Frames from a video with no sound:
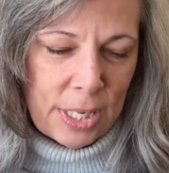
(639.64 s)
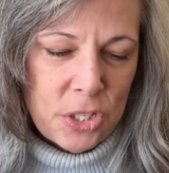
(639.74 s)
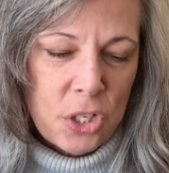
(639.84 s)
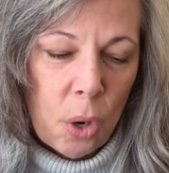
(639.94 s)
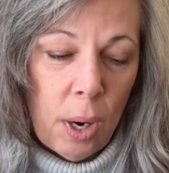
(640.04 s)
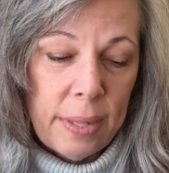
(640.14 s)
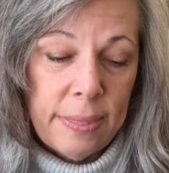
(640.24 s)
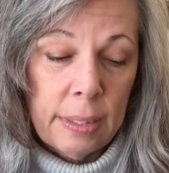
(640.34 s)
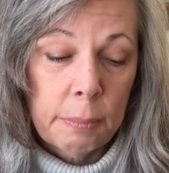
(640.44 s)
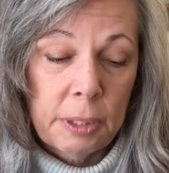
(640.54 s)
So I
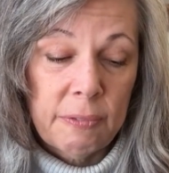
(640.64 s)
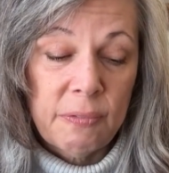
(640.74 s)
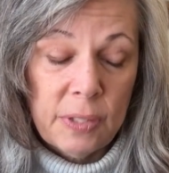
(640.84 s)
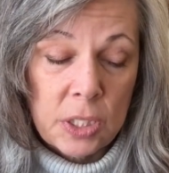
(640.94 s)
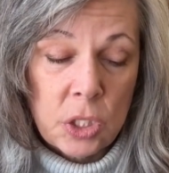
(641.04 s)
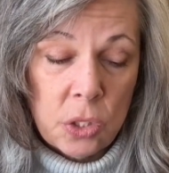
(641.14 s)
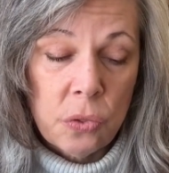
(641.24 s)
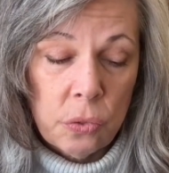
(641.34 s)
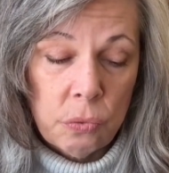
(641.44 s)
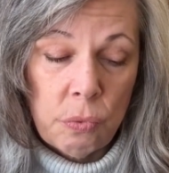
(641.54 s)
think I'm going to finish the
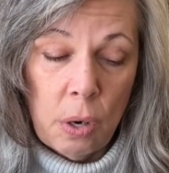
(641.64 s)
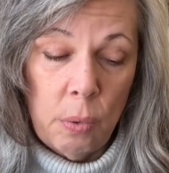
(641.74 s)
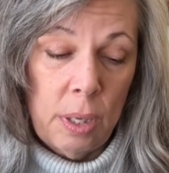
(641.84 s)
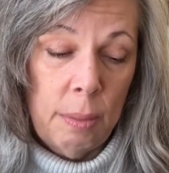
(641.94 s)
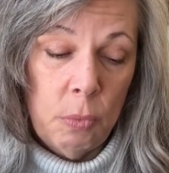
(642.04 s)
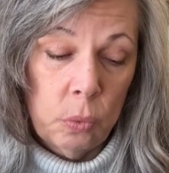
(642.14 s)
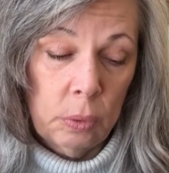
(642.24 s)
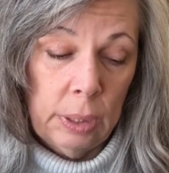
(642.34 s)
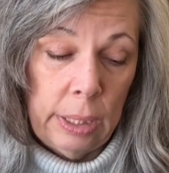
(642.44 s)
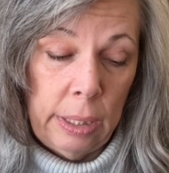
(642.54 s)
3rd row and I'm
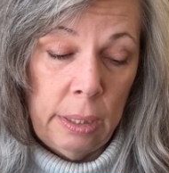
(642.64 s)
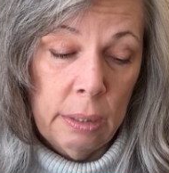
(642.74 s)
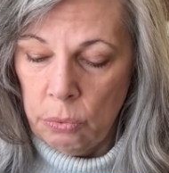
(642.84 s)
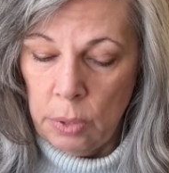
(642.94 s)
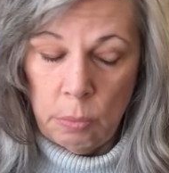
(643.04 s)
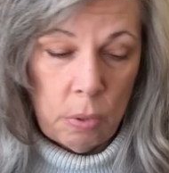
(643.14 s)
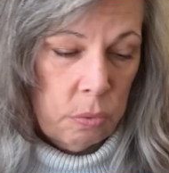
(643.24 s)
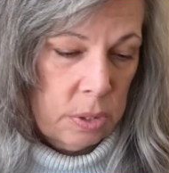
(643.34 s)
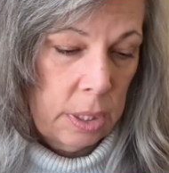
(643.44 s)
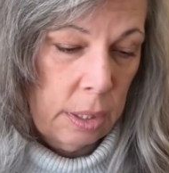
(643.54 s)
only 3
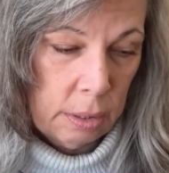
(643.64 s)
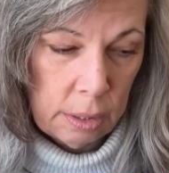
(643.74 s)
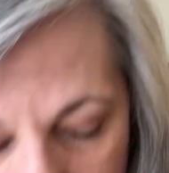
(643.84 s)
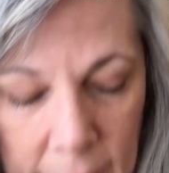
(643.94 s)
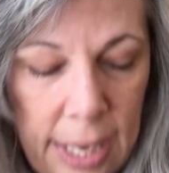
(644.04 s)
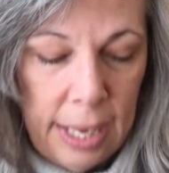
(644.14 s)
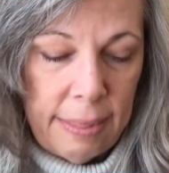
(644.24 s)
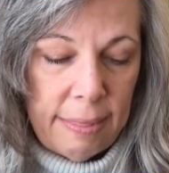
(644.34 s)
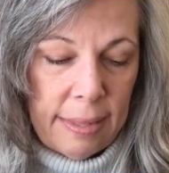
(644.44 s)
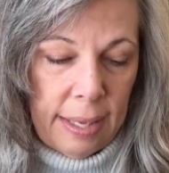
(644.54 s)
rows in.
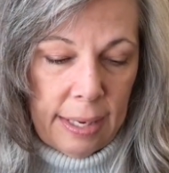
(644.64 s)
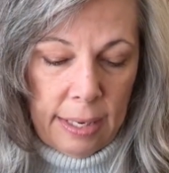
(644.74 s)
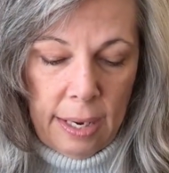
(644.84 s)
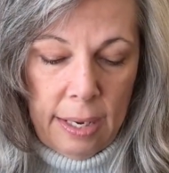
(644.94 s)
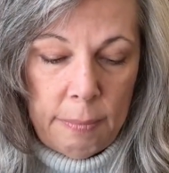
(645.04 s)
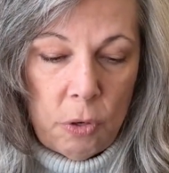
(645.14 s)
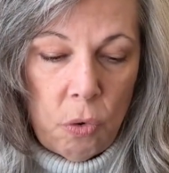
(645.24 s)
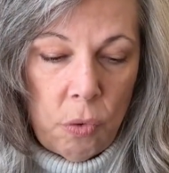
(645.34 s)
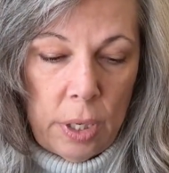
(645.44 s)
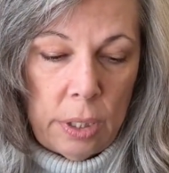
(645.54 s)
And then I'm
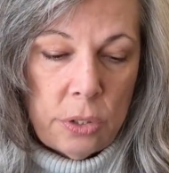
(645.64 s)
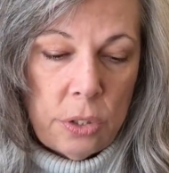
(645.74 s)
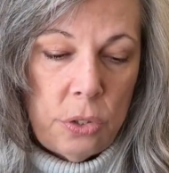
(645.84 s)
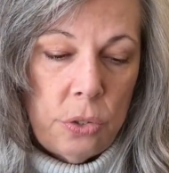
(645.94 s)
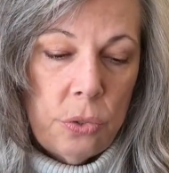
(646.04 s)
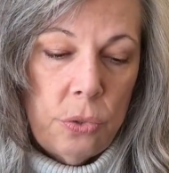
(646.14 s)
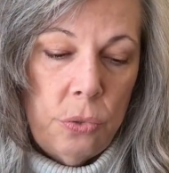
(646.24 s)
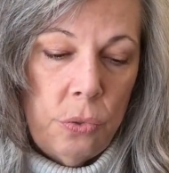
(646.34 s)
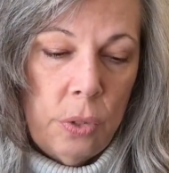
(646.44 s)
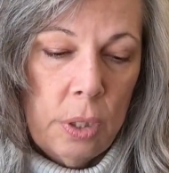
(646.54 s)
going to do